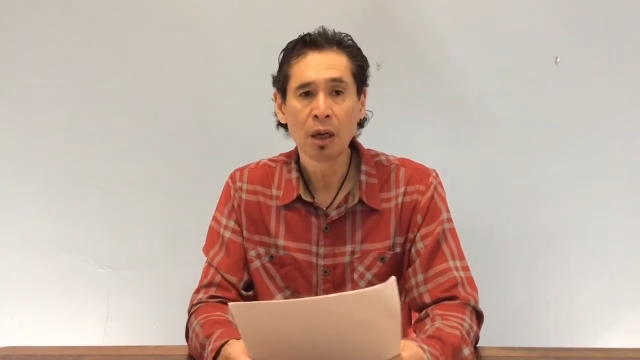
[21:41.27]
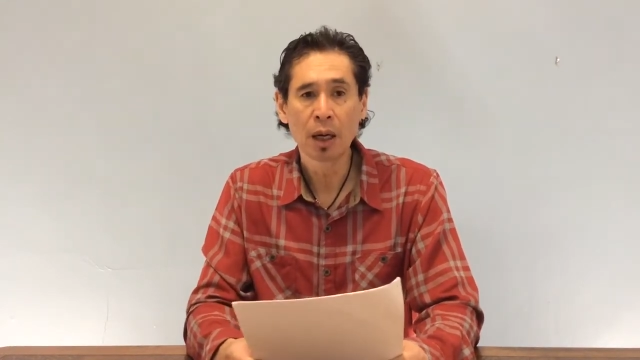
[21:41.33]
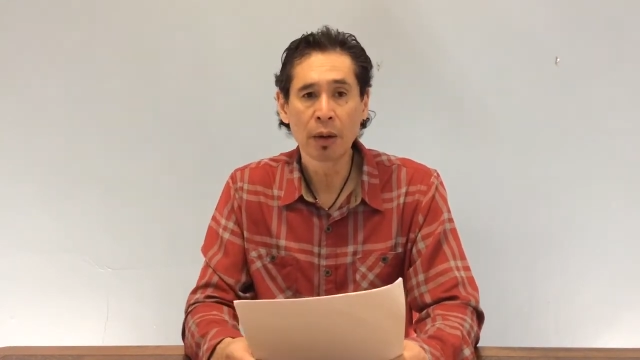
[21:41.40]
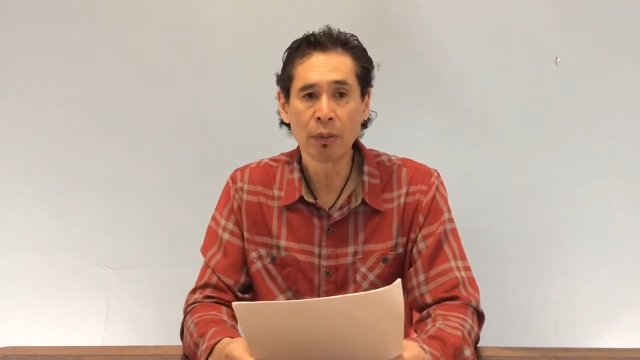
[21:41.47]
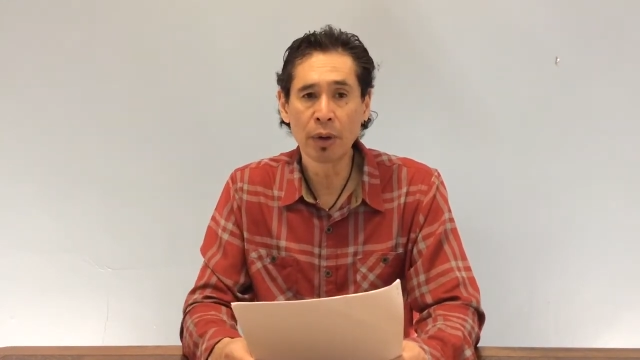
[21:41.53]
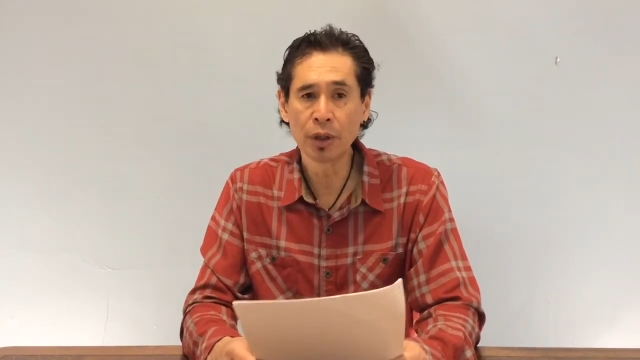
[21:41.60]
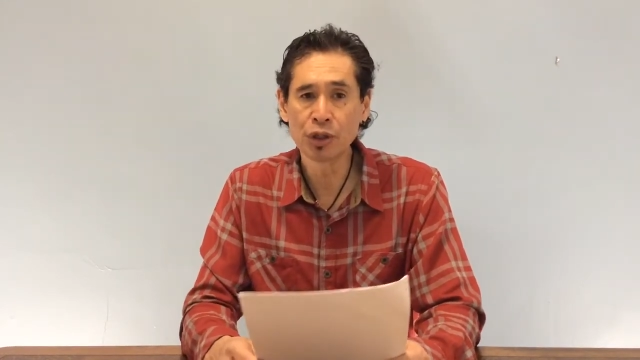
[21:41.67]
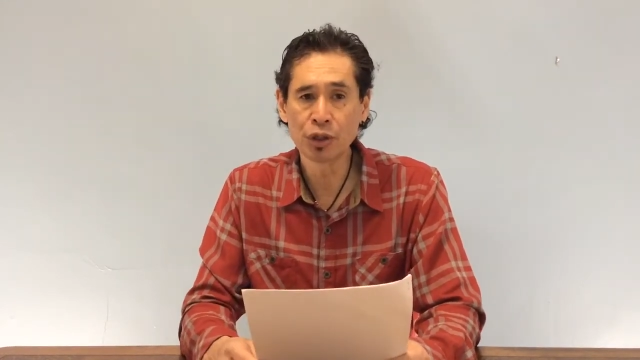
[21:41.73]
I
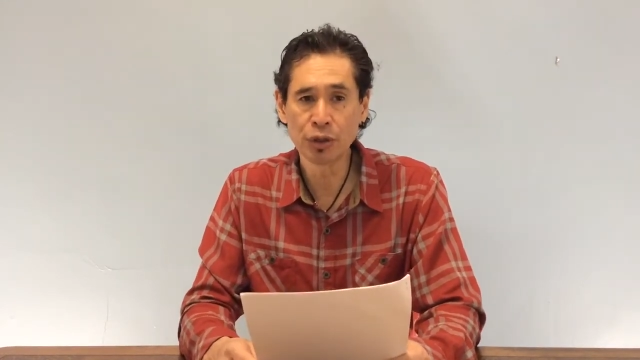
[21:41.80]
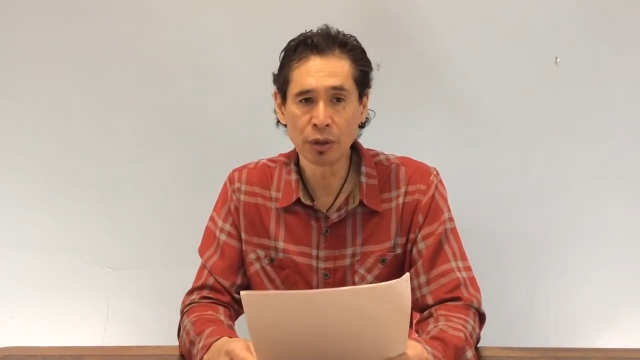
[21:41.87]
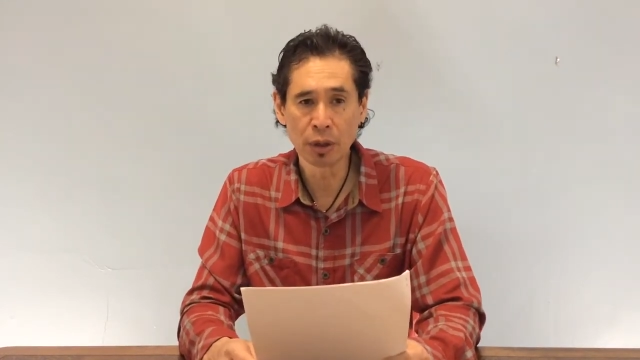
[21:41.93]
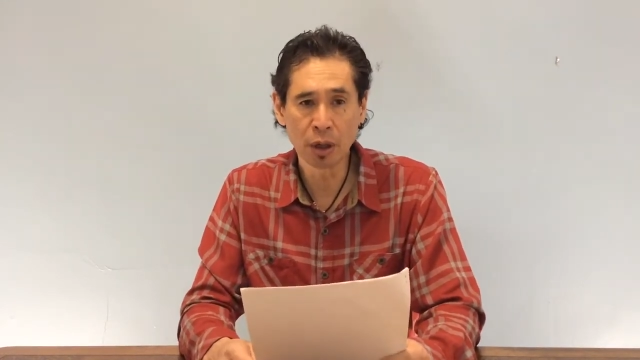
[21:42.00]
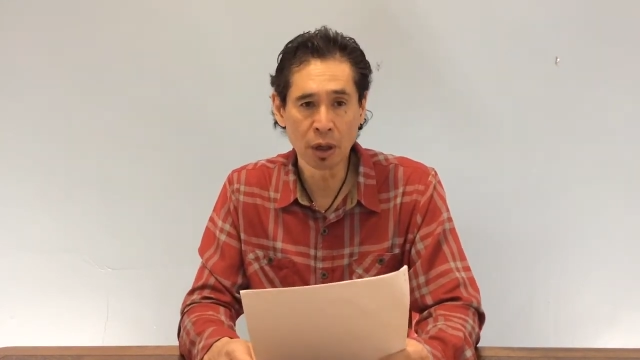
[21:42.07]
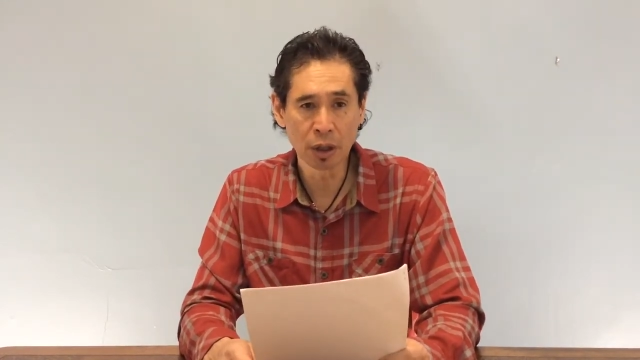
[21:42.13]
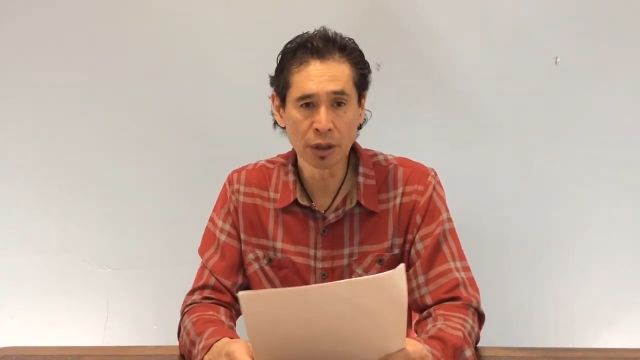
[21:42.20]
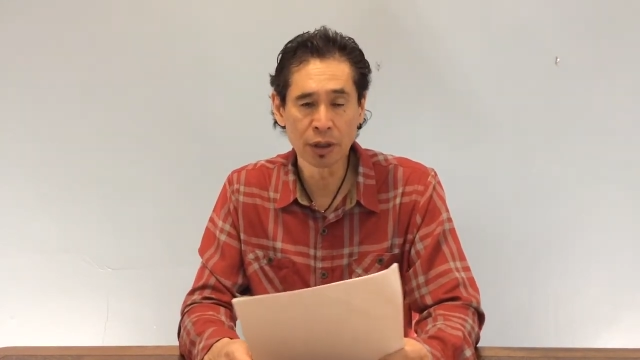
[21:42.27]
want you to
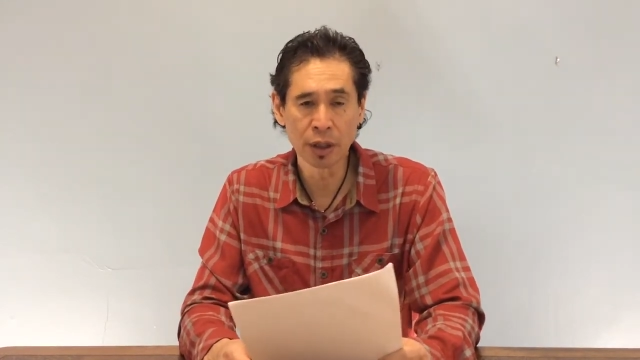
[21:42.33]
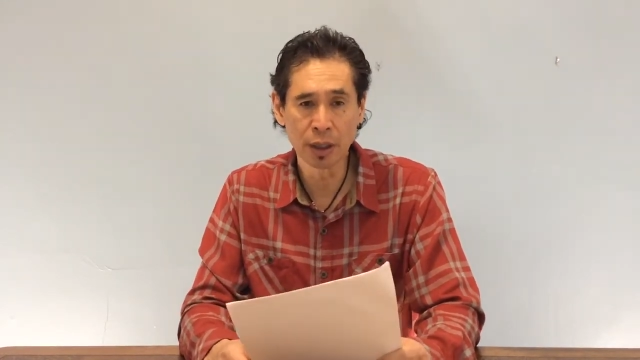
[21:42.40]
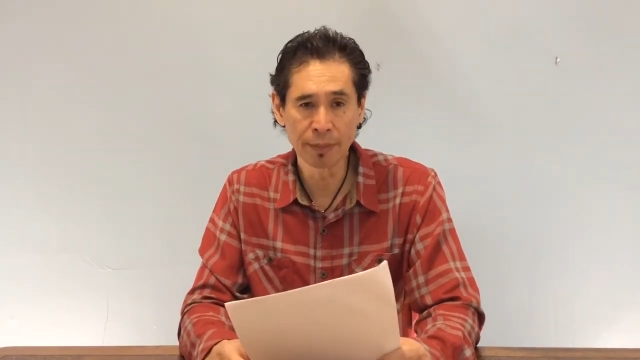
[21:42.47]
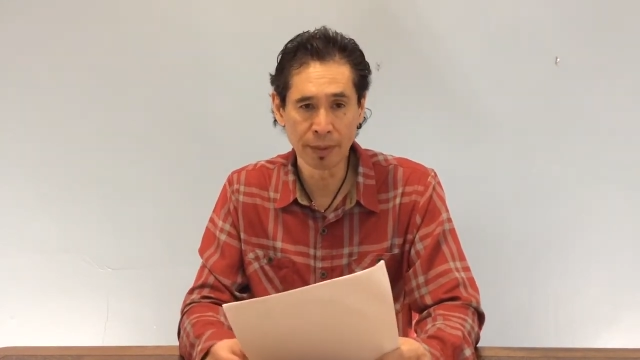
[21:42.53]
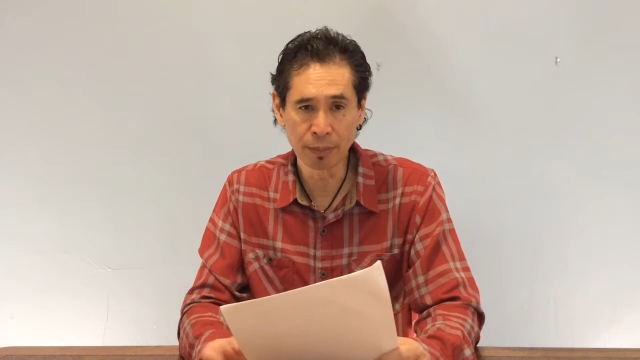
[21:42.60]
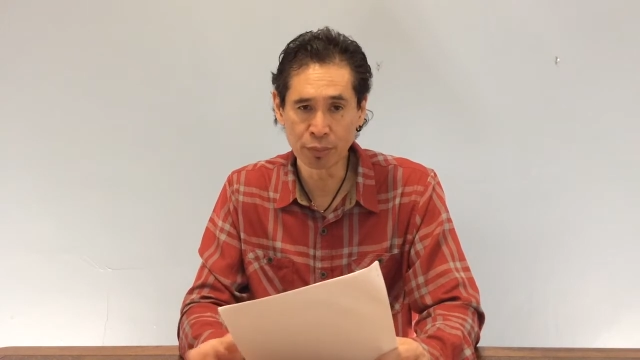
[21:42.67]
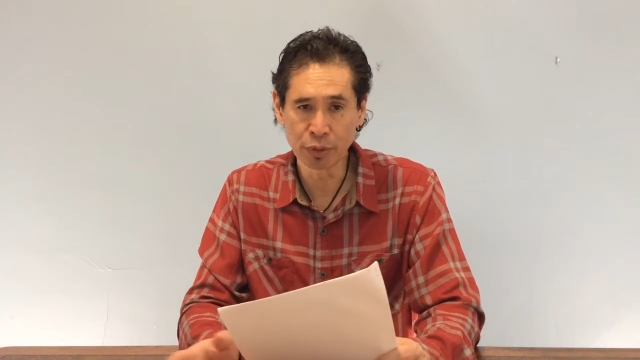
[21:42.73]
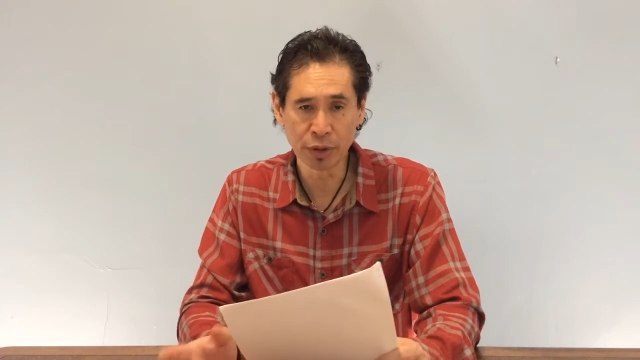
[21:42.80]
hard
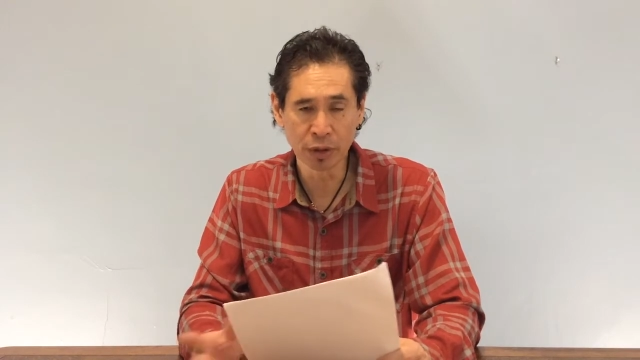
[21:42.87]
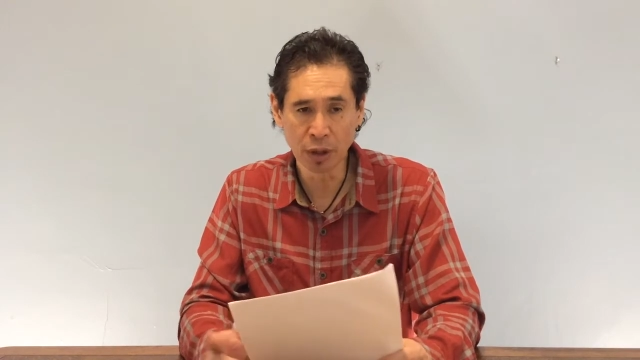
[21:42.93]
copy print